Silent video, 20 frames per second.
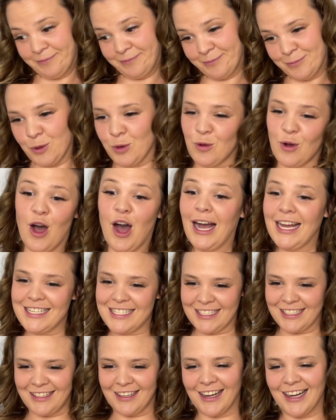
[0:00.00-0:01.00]
Well, I
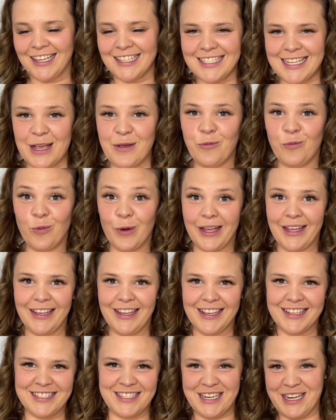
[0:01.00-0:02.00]
did. I can't say we
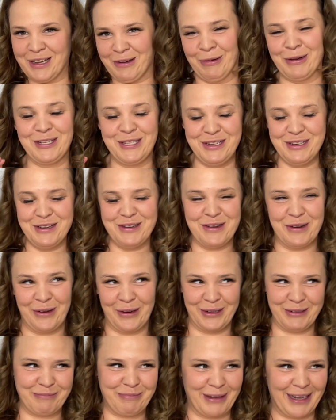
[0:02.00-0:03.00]
because Nick was
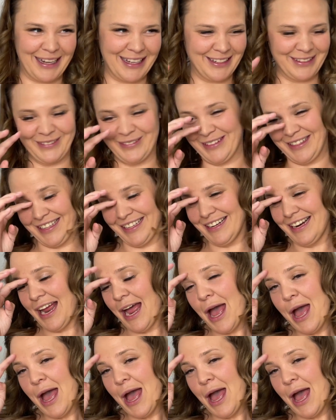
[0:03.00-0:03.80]
not a part of it.